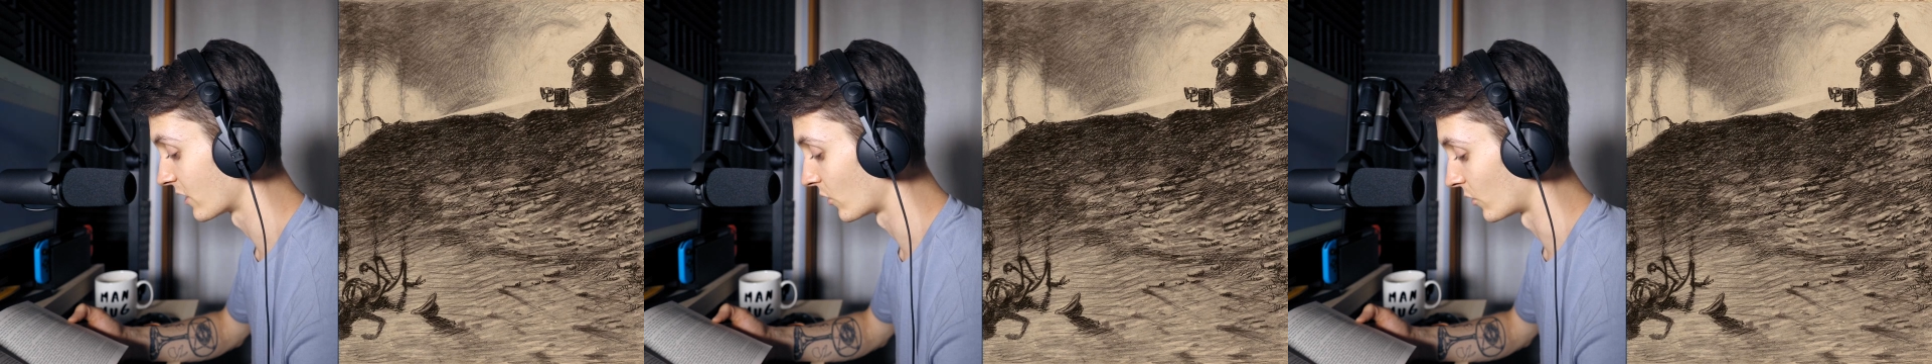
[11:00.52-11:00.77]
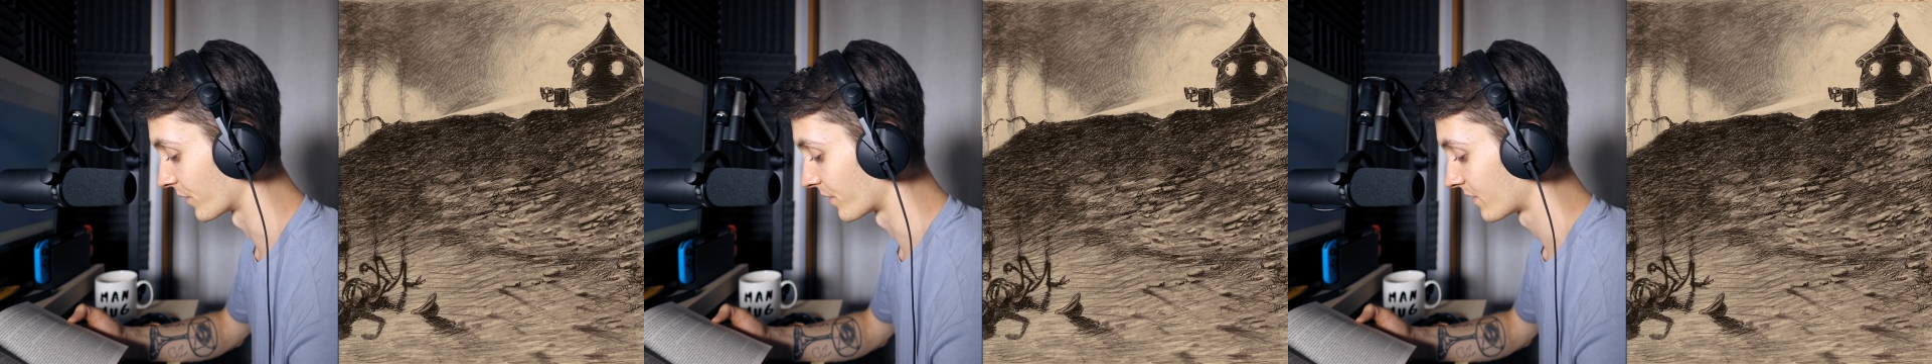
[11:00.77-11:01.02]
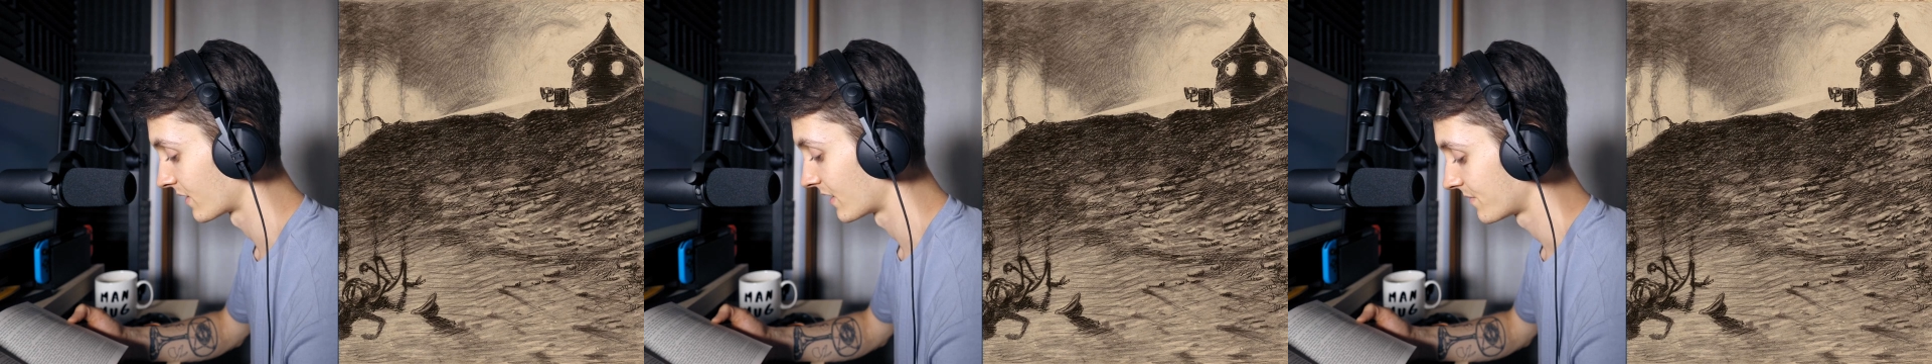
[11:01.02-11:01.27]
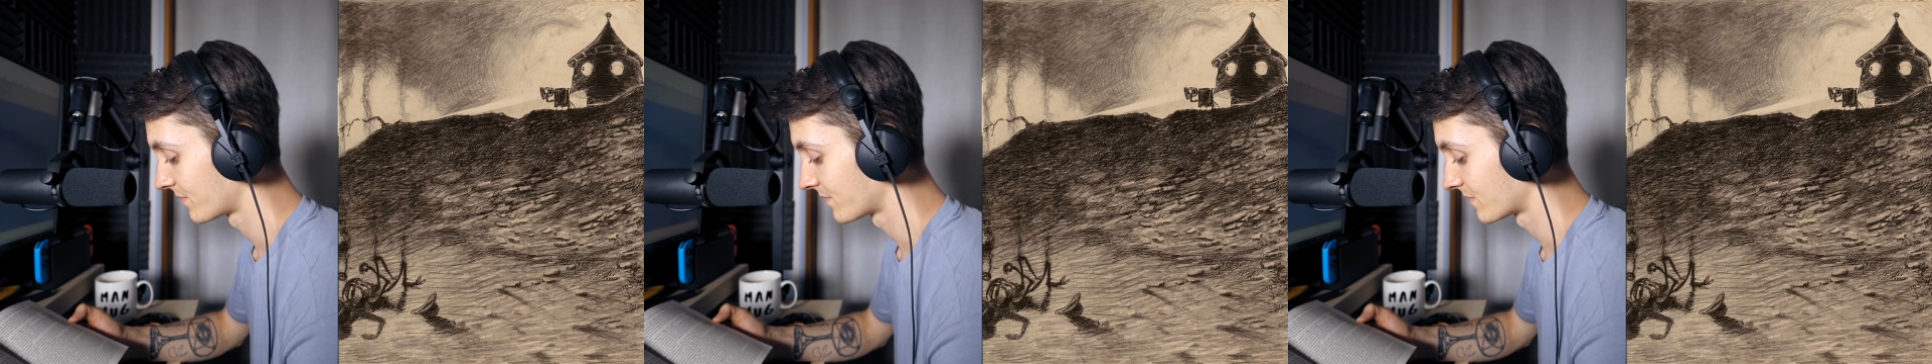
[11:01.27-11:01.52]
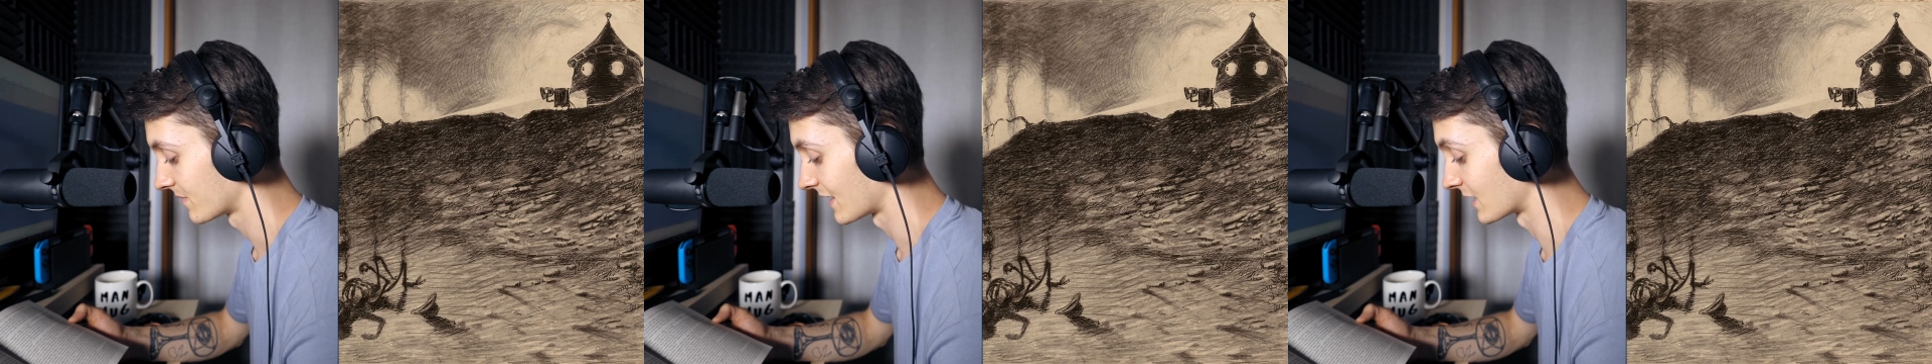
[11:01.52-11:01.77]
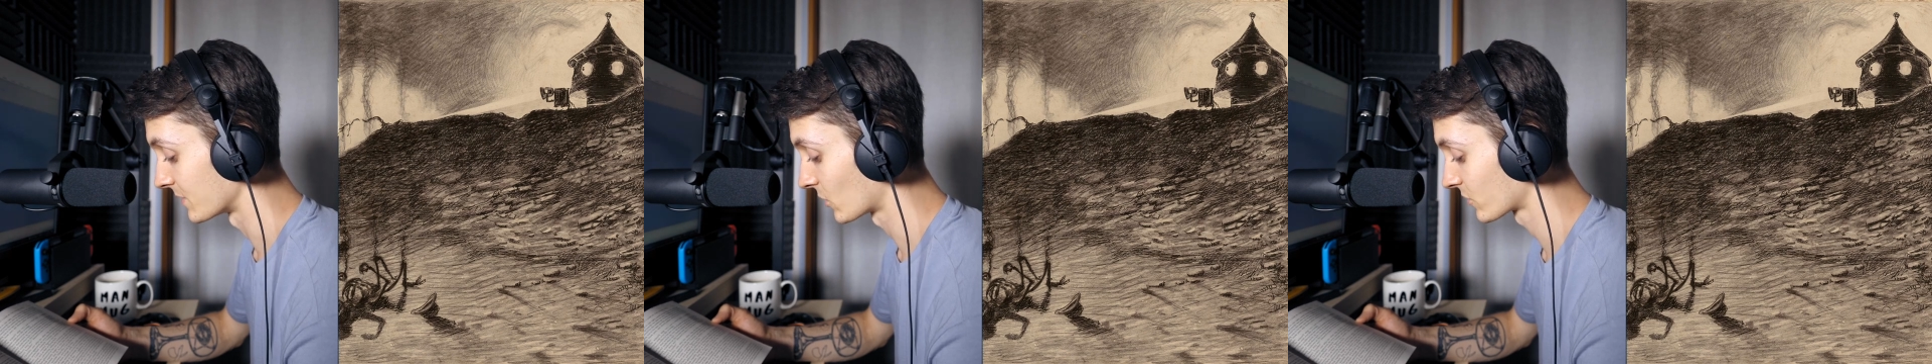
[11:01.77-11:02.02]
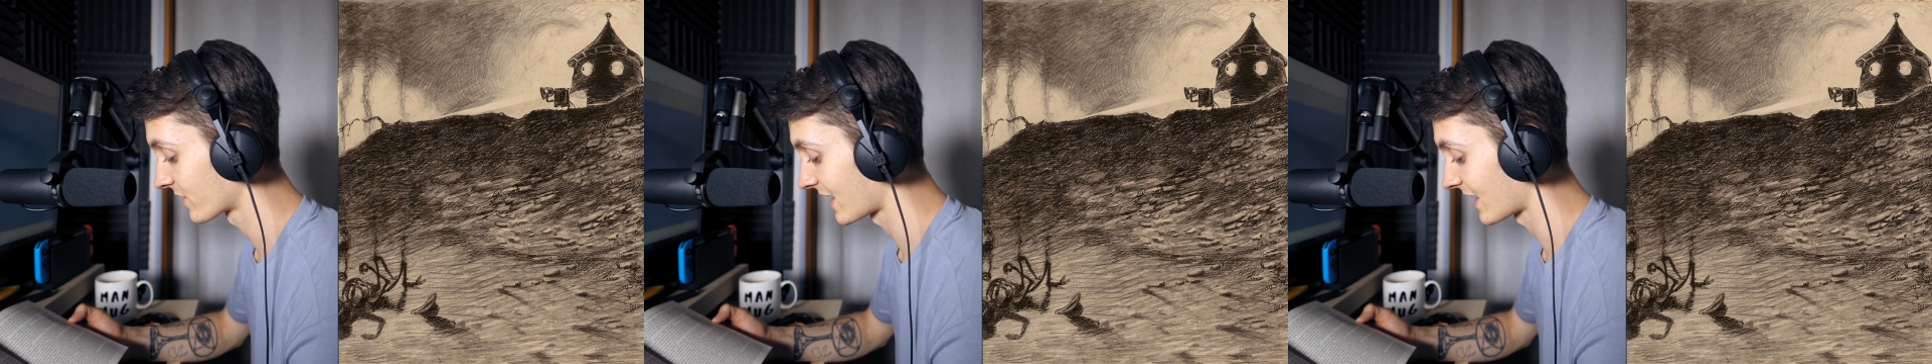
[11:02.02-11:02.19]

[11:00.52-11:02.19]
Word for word: a lawn, and beyond